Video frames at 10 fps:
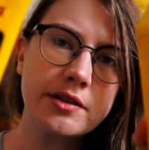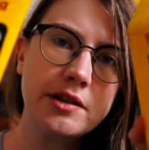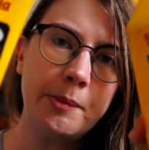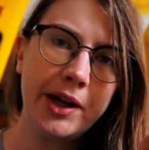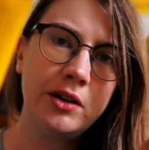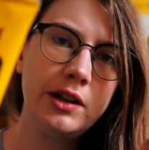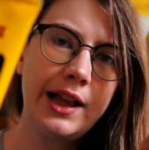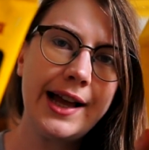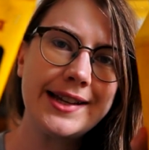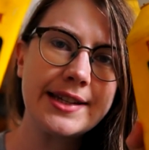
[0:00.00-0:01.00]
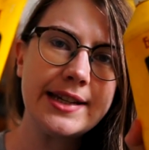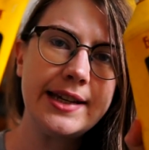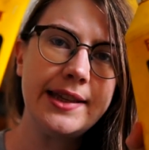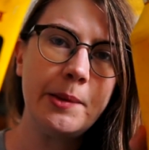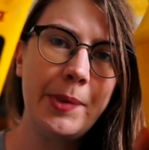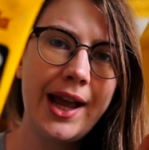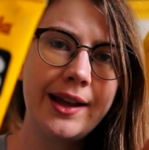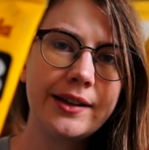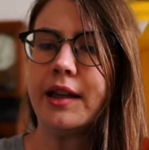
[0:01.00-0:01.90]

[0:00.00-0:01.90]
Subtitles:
that my uncle had in the back.